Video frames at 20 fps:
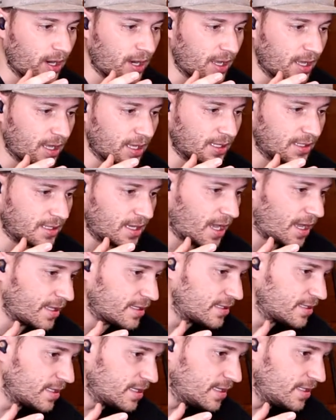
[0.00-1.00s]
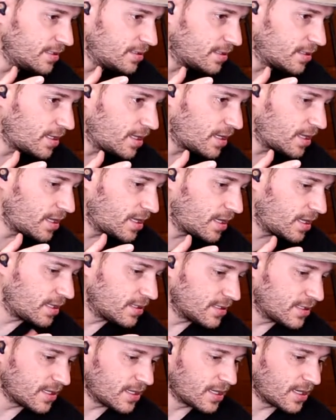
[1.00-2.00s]
I got it,
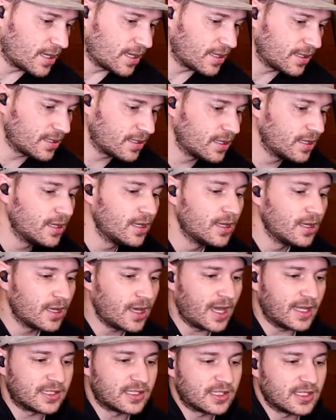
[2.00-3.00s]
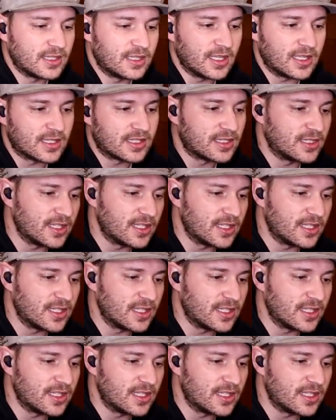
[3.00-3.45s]
and that's this.